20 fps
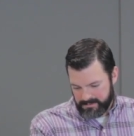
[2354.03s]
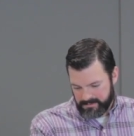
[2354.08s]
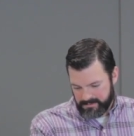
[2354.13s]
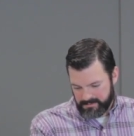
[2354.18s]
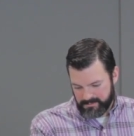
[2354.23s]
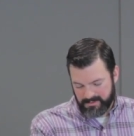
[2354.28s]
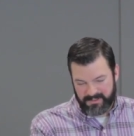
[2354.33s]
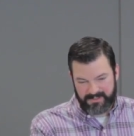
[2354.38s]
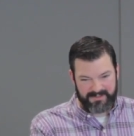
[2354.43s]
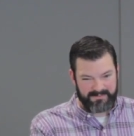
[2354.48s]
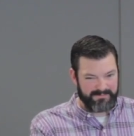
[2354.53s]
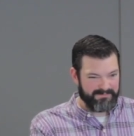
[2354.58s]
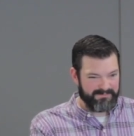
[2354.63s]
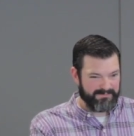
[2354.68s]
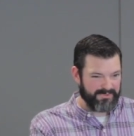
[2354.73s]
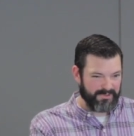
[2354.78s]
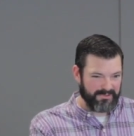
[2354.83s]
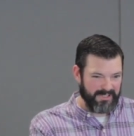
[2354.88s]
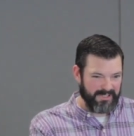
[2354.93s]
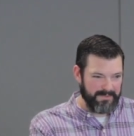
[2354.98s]
We're
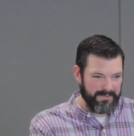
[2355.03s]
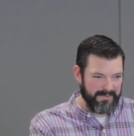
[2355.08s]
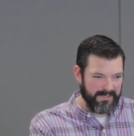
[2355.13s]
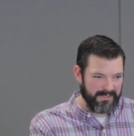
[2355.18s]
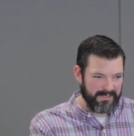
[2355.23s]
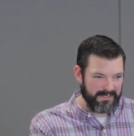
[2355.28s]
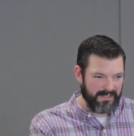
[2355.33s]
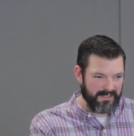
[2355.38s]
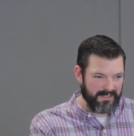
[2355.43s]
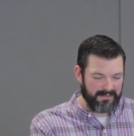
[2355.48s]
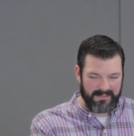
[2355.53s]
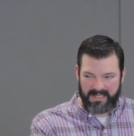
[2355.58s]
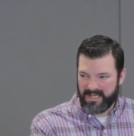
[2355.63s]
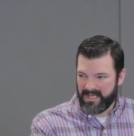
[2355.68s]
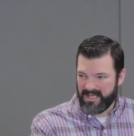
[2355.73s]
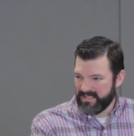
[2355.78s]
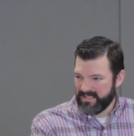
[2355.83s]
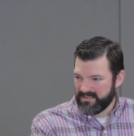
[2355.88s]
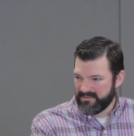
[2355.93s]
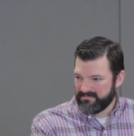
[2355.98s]
proclaiming a
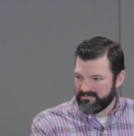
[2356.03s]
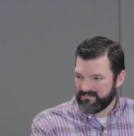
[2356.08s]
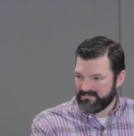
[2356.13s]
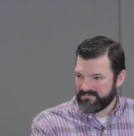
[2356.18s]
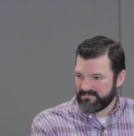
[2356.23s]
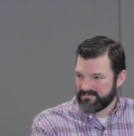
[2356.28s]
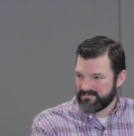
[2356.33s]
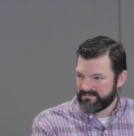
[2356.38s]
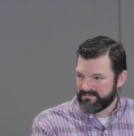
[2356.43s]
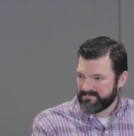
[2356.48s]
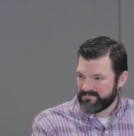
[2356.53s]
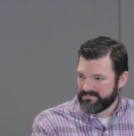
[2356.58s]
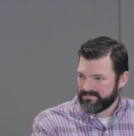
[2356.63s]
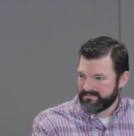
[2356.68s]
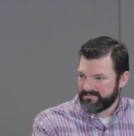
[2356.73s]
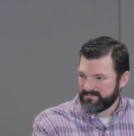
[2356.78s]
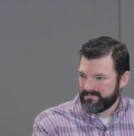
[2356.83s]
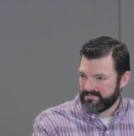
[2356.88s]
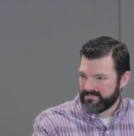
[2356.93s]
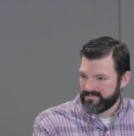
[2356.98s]
lie
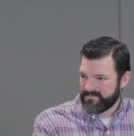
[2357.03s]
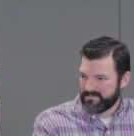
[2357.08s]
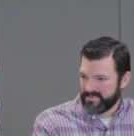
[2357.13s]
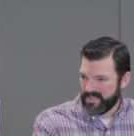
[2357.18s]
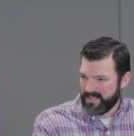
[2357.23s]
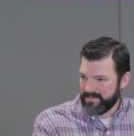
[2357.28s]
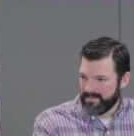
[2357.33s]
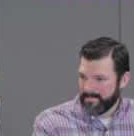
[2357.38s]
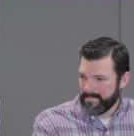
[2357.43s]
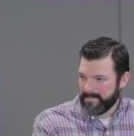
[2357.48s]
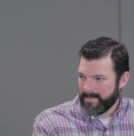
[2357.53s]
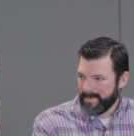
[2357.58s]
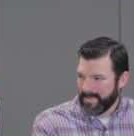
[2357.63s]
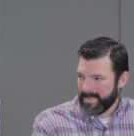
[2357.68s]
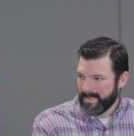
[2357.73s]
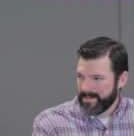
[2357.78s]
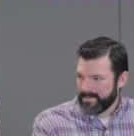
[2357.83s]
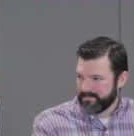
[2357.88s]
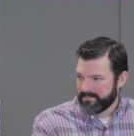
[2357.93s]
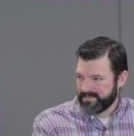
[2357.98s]
right?
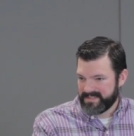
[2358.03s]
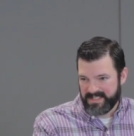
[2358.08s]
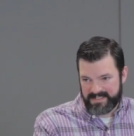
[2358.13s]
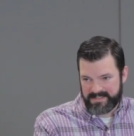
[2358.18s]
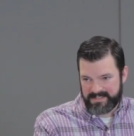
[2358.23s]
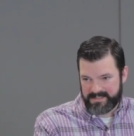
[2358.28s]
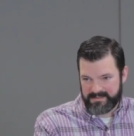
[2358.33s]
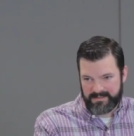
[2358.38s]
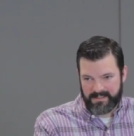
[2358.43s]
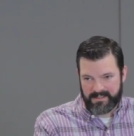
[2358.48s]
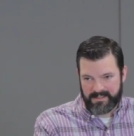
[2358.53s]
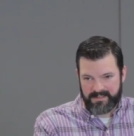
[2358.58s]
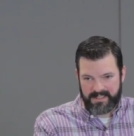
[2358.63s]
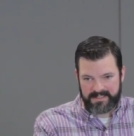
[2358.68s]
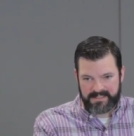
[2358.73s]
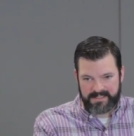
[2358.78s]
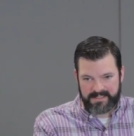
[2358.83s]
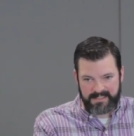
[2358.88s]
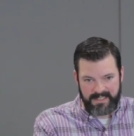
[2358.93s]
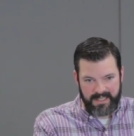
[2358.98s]
But that's none of
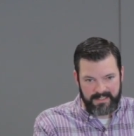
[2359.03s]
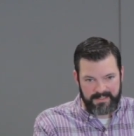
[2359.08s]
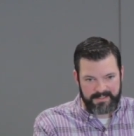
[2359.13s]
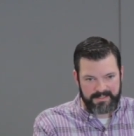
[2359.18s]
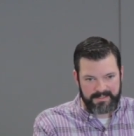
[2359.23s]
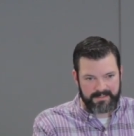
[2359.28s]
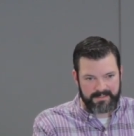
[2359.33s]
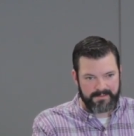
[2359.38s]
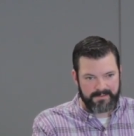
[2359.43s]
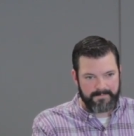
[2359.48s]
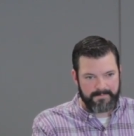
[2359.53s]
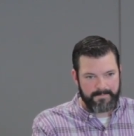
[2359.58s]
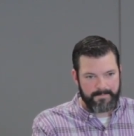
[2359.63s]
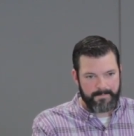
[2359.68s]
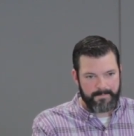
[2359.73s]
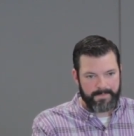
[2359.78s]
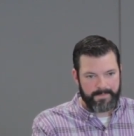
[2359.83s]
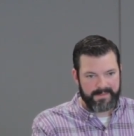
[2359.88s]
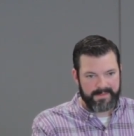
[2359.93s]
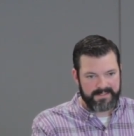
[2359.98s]
that's the case.
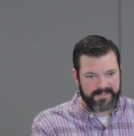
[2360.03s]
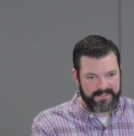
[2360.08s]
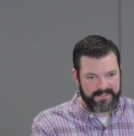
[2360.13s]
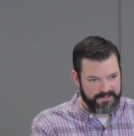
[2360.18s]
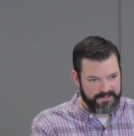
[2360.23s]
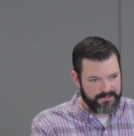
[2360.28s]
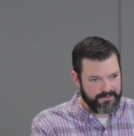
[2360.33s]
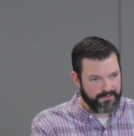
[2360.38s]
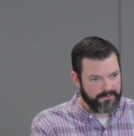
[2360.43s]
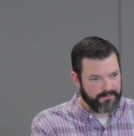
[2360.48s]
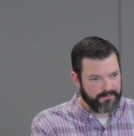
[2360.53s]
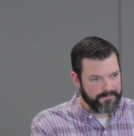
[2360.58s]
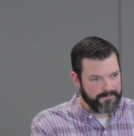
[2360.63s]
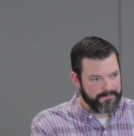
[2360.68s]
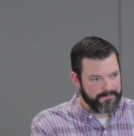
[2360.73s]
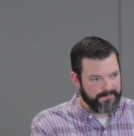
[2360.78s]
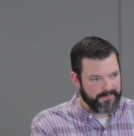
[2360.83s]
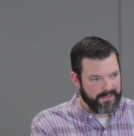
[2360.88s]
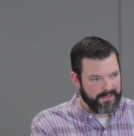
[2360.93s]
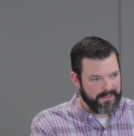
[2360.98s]
This is true.
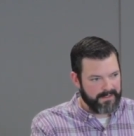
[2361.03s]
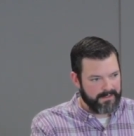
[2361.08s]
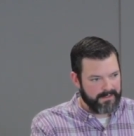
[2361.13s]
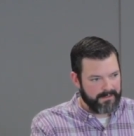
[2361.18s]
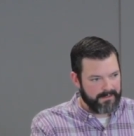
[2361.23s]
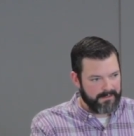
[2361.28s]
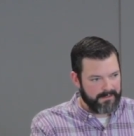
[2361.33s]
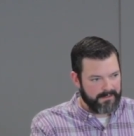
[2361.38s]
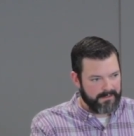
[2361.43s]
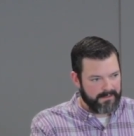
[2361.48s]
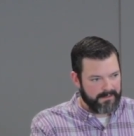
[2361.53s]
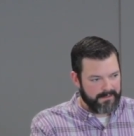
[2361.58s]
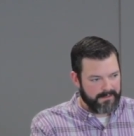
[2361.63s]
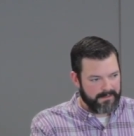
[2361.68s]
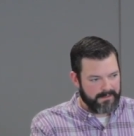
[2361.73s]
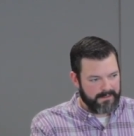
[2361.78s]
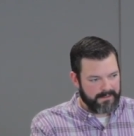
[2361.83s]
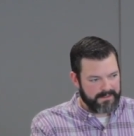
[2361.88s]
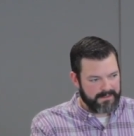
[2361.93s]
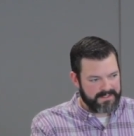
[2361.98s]

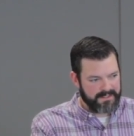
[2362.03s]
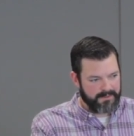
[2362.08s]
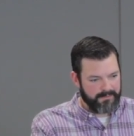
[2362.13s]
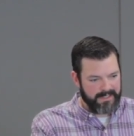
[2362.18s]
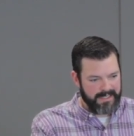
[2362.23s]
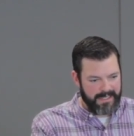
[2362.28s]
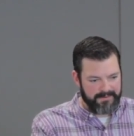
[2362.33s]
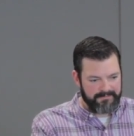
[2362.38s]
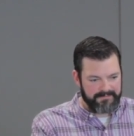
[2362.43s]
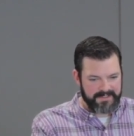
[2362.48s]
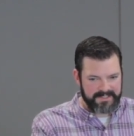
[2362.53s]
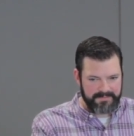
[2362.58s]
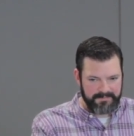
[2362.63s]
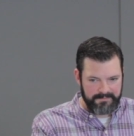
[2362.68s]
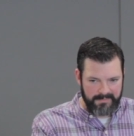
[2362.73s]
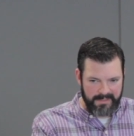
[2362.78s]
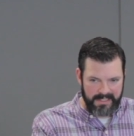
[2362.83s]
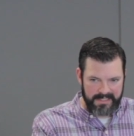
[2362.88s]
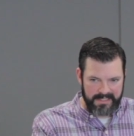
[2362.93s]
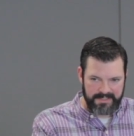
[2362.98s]
And so we have this
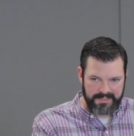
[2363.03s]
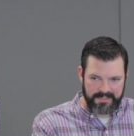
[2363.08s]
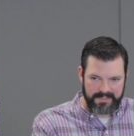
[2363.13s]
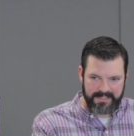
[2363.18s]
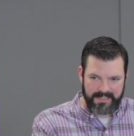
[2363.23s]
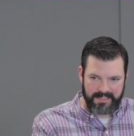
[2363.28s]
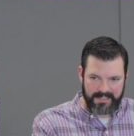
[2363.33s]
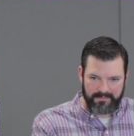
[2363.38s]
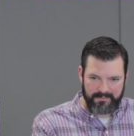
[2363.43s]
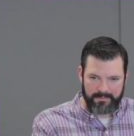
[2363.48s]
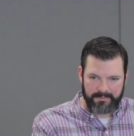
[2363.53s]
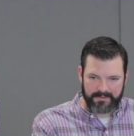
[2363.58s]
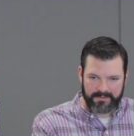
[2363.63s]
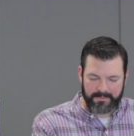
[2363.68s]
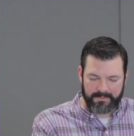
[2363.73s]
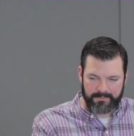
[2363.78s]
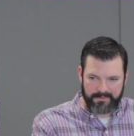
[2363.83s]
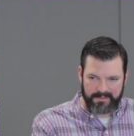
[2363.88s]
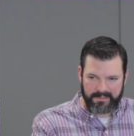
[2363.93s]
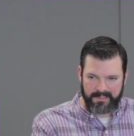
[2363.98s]
message that we're able to
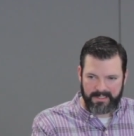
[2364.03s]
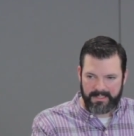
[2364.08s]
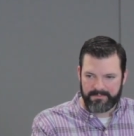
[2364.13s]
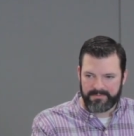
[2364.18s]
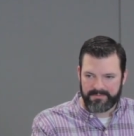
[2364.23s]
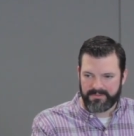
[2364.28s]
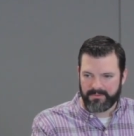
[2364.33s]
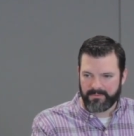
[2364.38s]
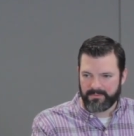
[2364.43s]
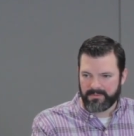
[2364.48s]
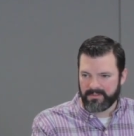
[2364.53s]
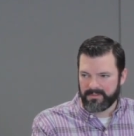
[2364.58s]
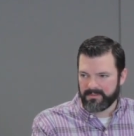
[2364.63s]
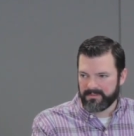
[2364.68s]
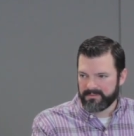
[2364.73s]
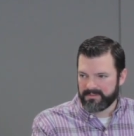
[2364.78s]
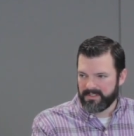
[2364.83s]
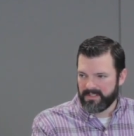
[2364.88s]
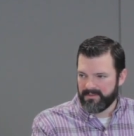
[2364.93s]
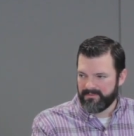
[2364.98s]
proclaim to the
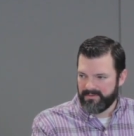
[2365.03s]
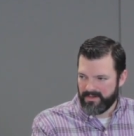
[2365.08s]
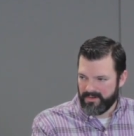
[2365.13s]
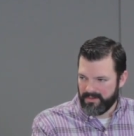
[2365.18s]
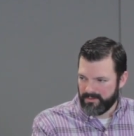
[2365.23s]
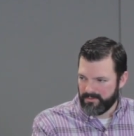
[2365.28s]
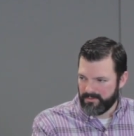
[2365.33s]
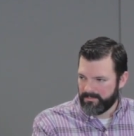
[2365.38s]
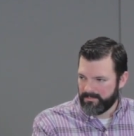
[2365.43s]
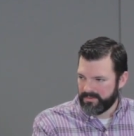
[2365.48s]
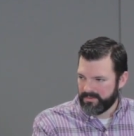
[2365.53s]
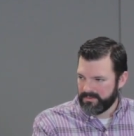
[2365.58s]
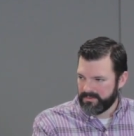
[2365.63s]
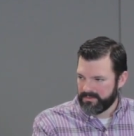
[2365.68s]
world of hope.